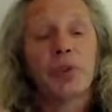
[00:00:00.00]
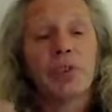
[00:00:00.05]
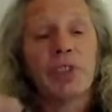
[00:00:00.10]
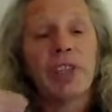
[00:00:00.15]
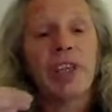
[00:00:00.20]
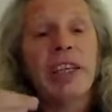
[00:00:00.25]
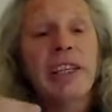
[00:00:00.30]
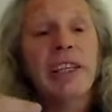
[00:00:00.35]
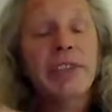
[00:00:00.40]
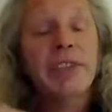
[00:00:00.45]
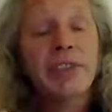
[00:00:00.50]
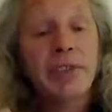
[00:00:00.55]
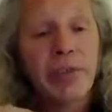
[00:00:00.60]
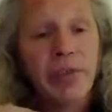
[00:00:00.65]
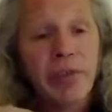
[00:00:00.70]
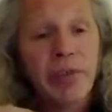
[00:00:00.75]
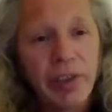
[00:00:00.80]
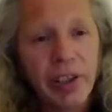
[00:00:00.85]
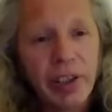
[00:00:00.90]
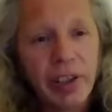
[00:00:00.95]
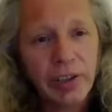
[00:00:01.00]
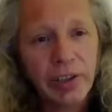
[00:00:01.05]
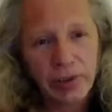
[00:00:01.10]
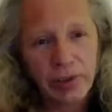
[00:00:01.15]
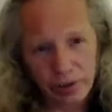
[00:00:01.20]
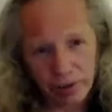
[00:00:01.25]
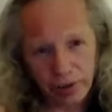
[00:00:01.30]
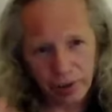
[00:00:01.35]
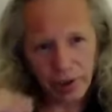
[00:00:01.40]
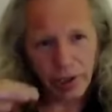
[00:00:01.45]
which
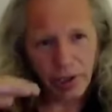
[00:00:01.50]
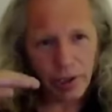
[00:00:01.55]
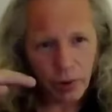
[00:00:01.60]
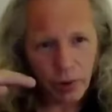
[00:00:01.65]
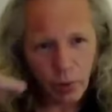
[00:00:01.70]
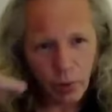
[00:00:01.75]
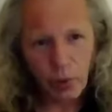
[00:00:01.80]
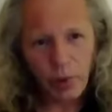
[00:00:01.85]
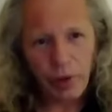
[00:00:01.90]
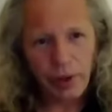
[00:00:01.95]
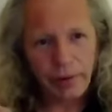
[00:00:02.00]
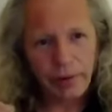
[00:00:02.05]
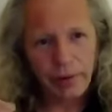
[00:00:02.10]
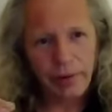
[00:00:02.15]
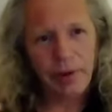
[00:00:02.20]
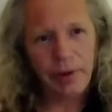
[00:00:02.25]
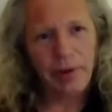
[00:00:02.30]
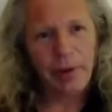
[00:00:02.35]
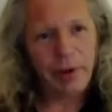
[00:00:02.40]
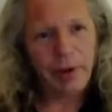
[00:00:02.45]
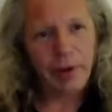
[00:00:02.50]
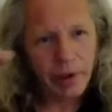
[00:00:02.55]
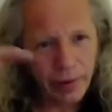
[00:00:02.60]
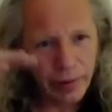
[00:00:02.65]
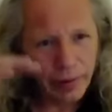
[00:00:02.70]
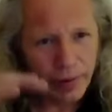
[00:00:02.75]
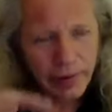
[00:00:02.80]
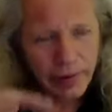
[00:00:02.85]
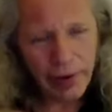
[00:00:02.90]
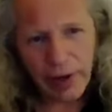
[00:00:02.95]
interferes with
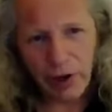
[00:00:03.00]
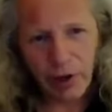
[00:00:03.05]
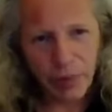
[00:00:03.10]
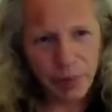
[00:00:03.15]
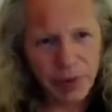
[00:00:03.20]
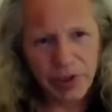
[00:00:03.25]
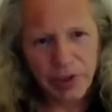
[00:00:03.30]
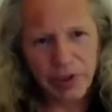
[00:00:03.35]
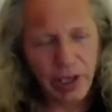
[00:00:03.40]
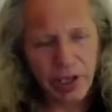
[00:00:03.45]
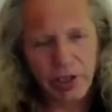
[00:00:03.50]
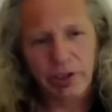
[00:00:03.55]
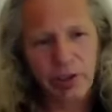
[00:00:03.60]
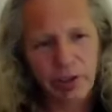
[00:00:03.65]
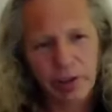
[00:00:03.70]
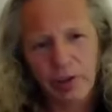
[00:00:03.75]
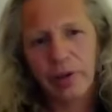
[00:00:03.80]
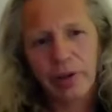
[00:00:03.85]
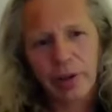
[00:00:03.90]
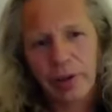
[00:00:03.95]
the therapy session.